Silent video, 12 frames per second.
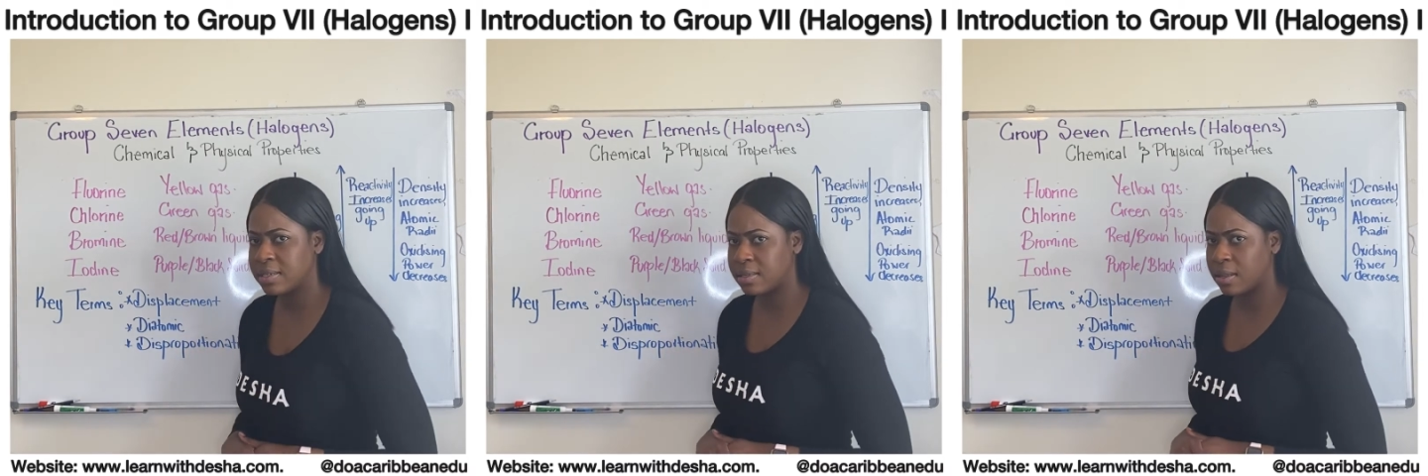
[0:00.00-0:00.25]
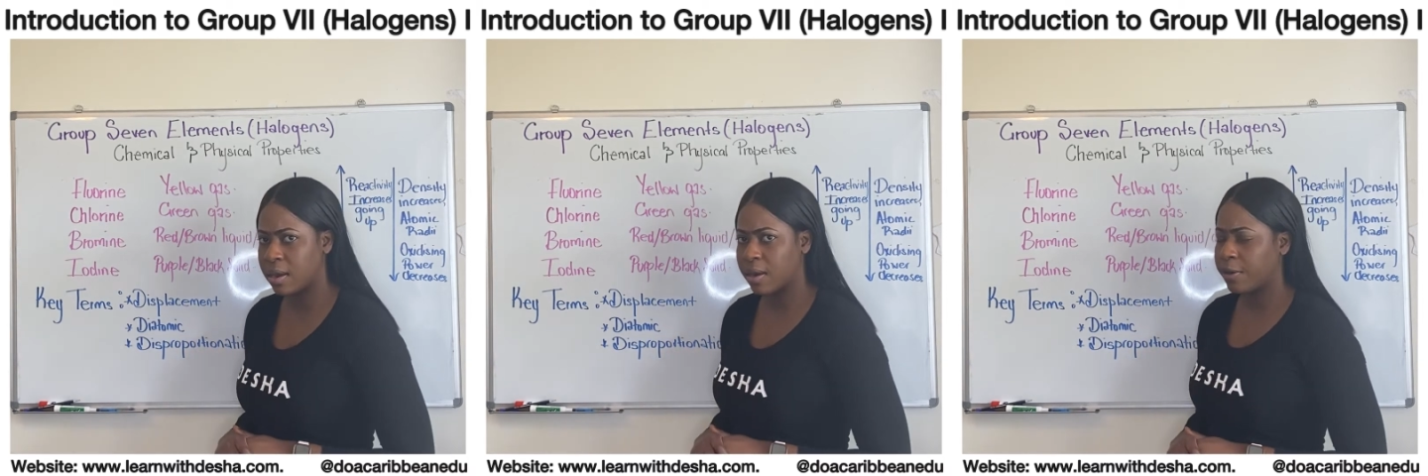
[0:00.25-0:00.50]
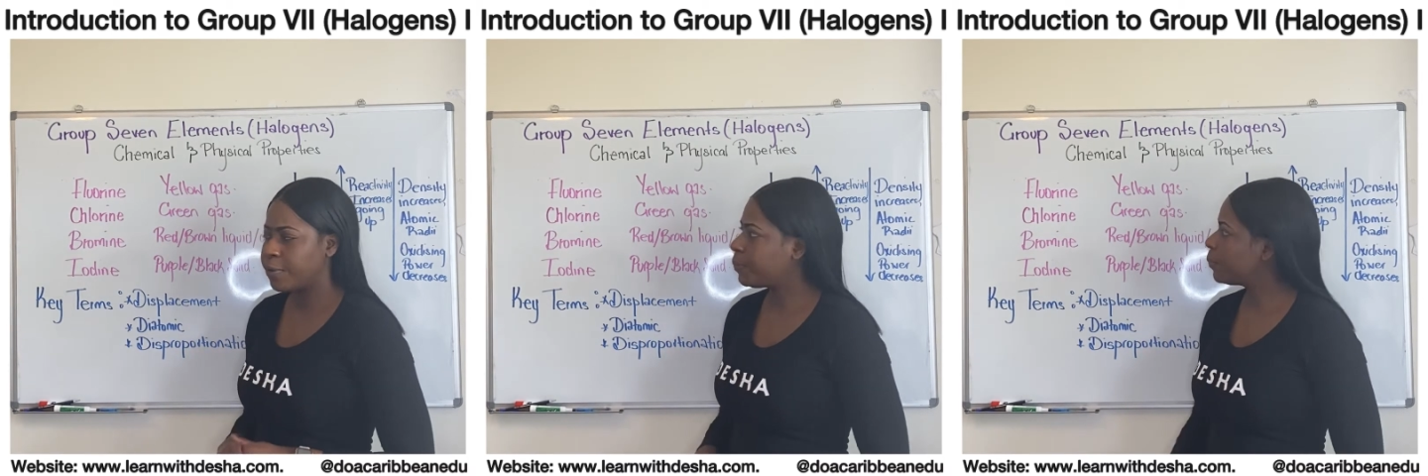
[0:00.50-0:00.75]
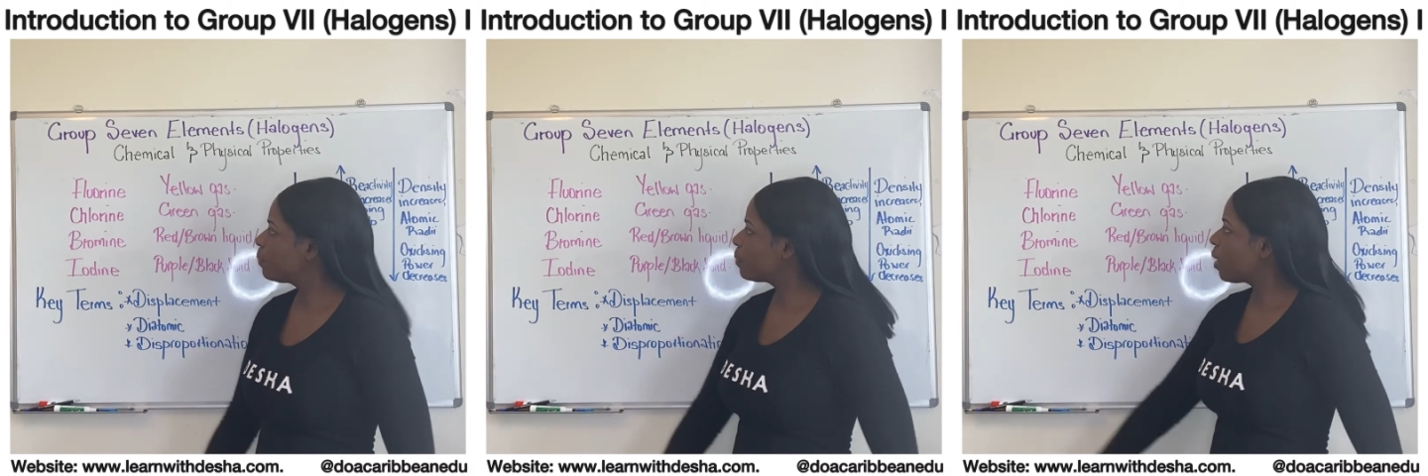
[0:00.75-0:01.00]
there?
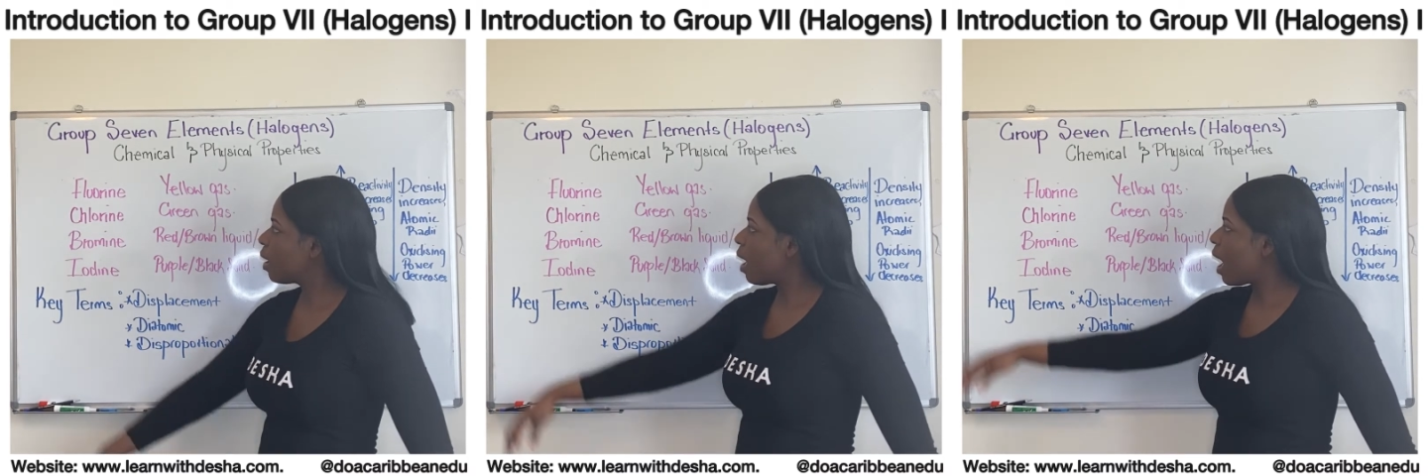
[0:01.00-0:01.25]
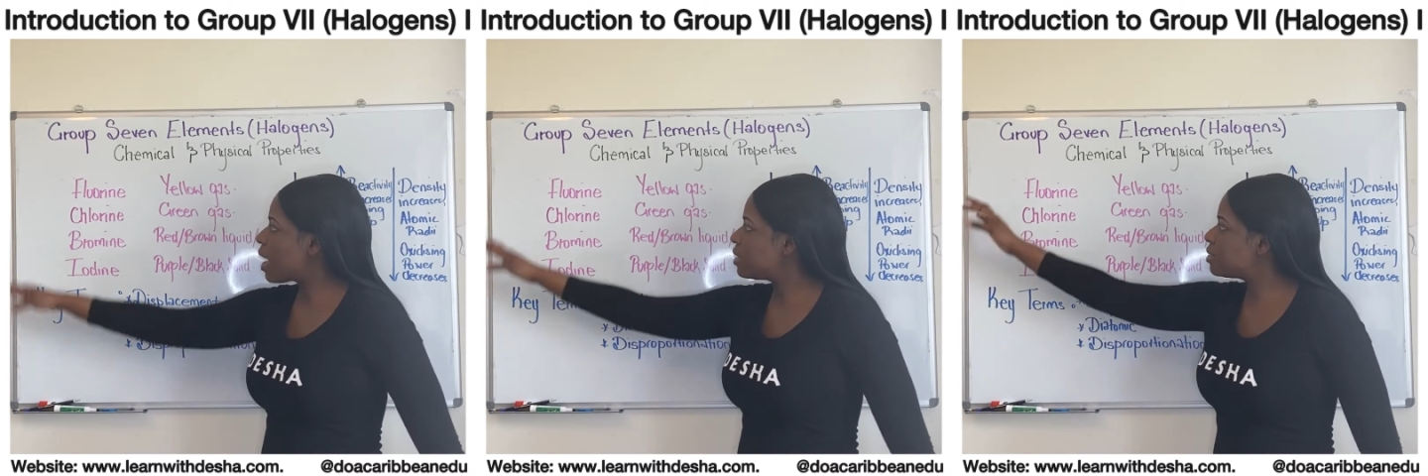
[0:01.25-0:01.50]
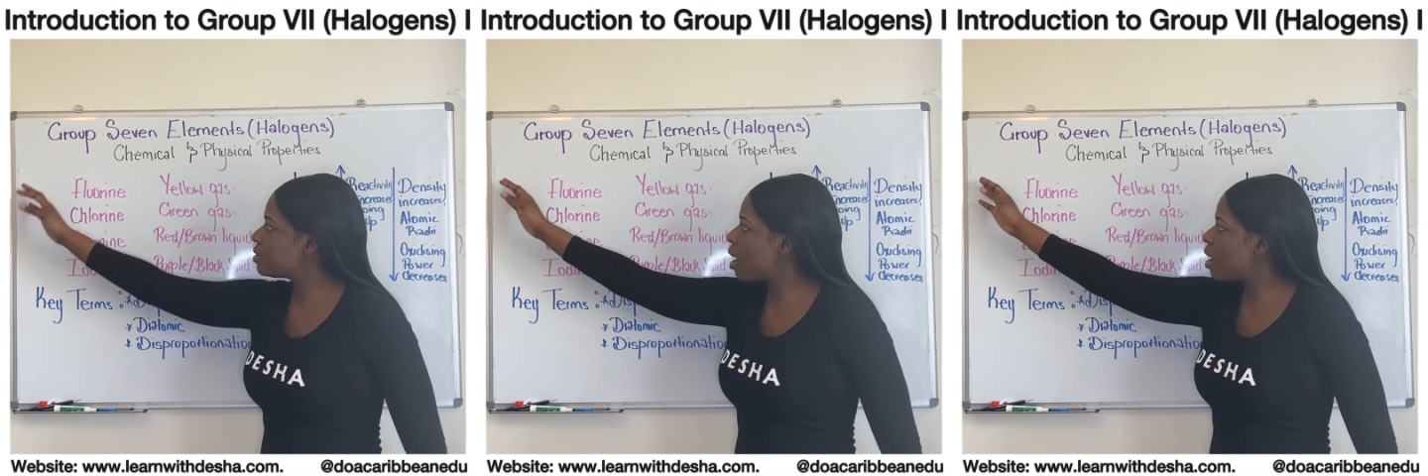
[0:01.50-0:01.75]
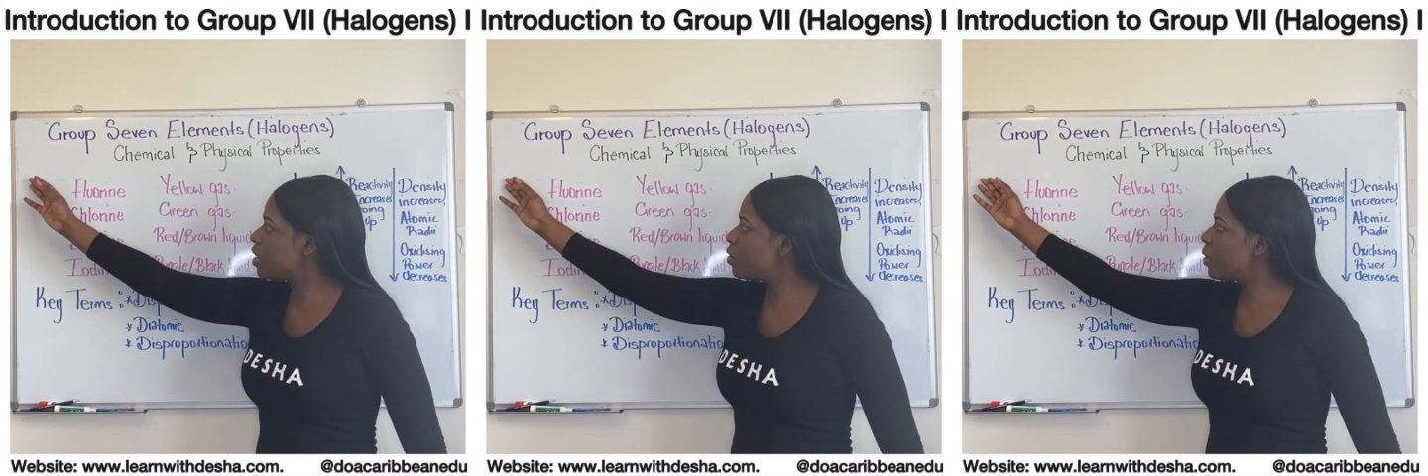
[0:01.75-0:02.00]
I
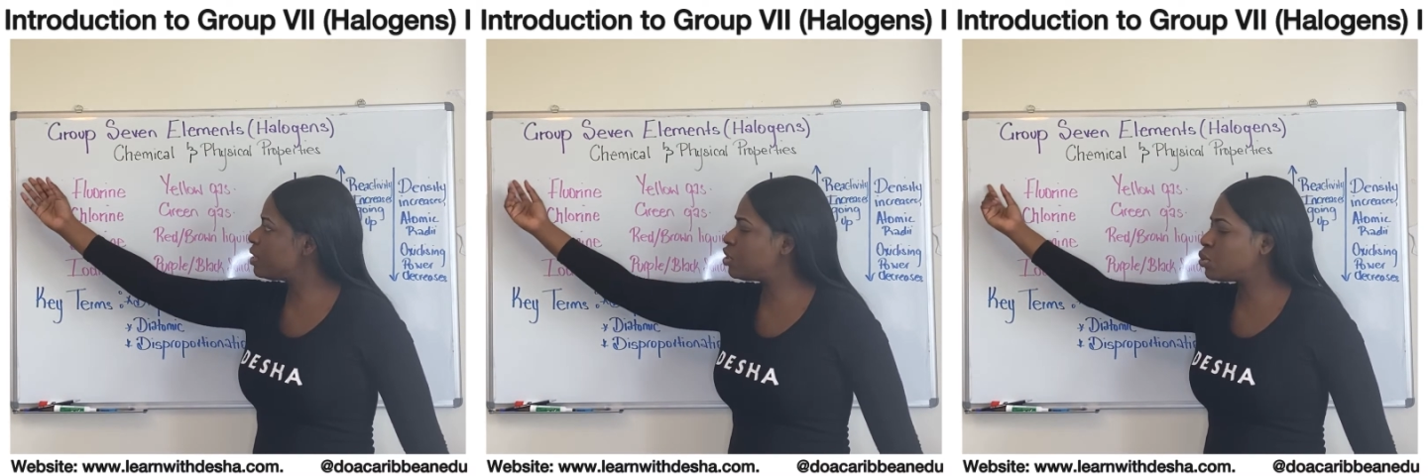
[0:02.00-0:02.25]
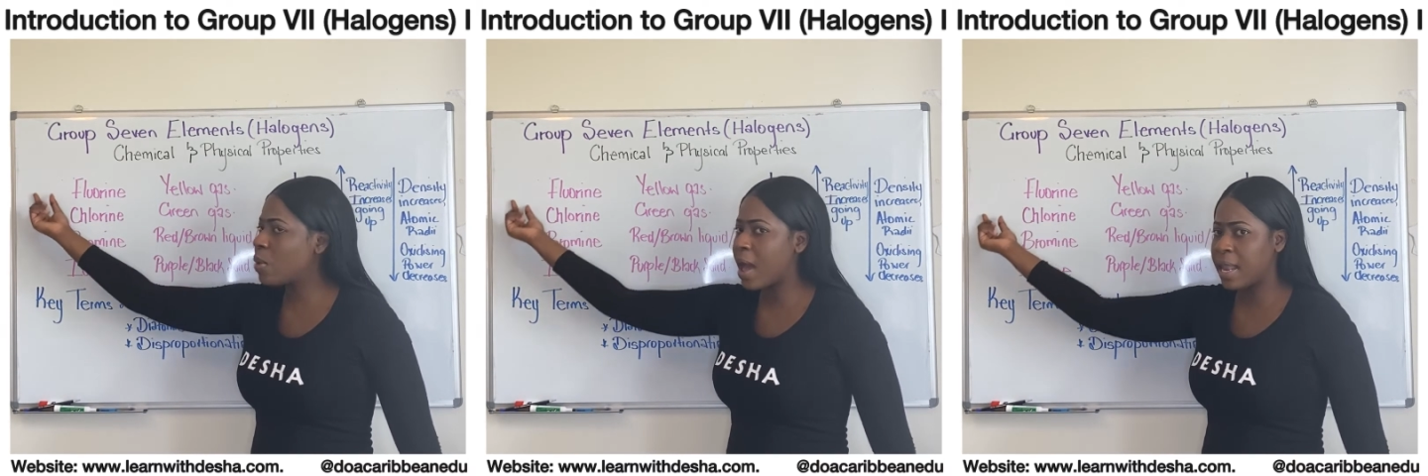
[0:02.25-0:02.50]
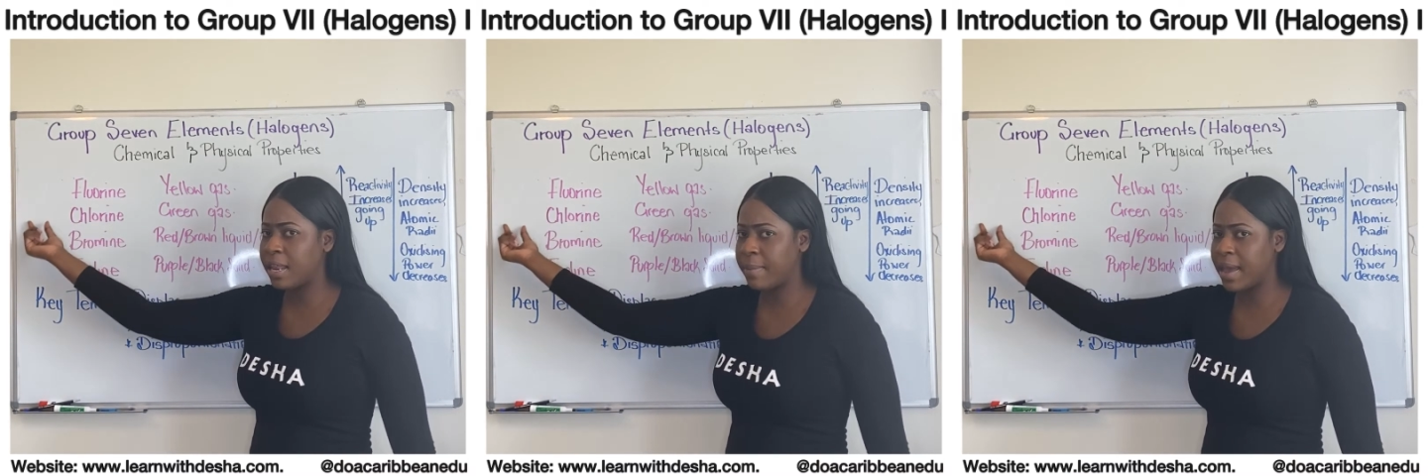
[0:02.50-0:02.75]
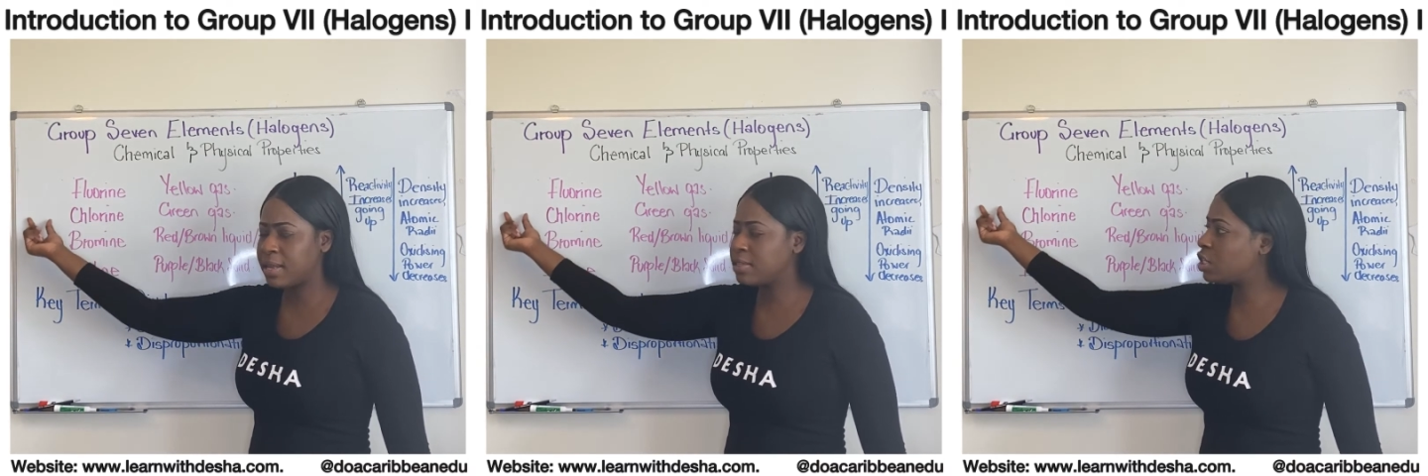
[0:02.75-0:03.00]
started with two
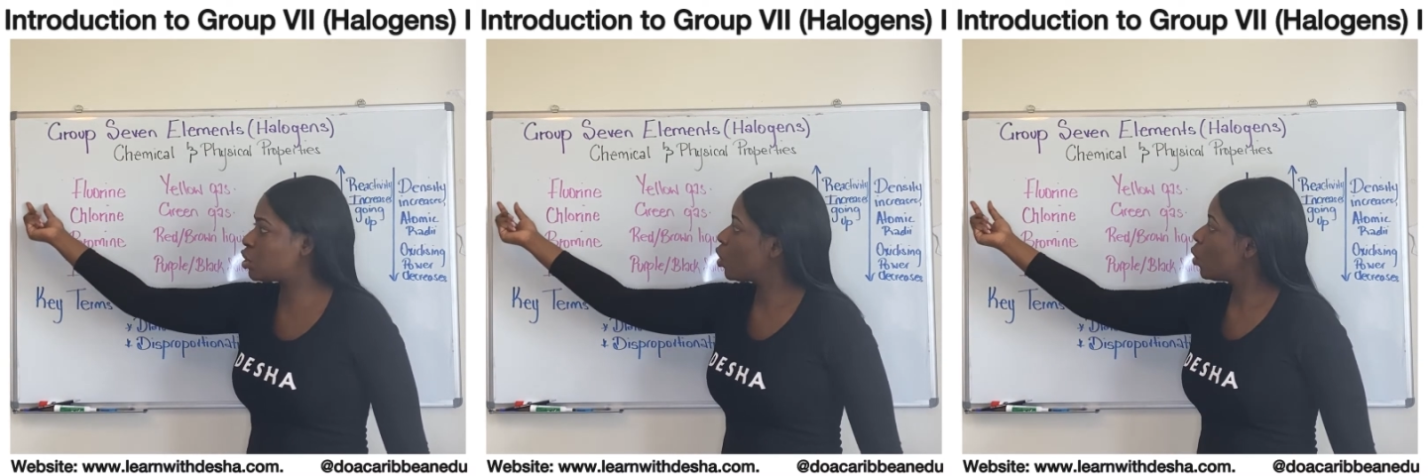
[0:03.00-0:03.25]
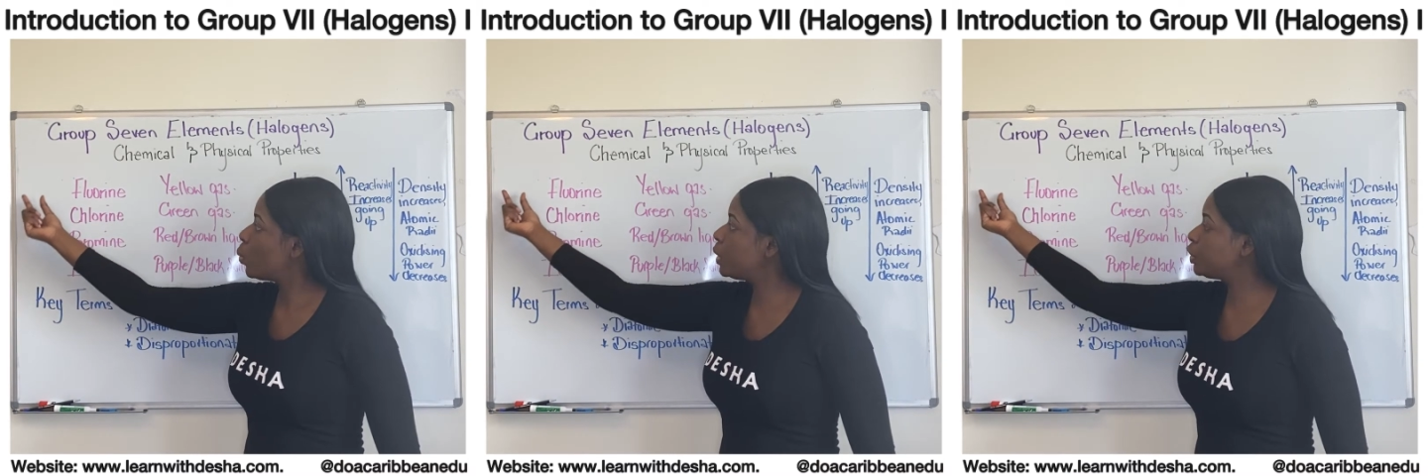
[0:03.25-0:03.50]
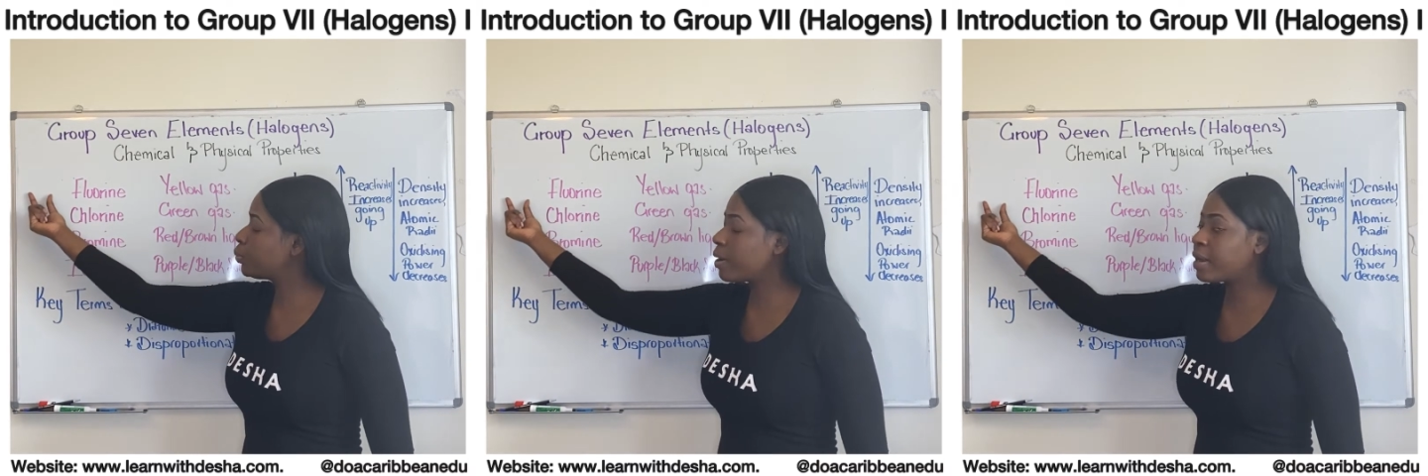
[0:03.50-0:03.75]
elements, which were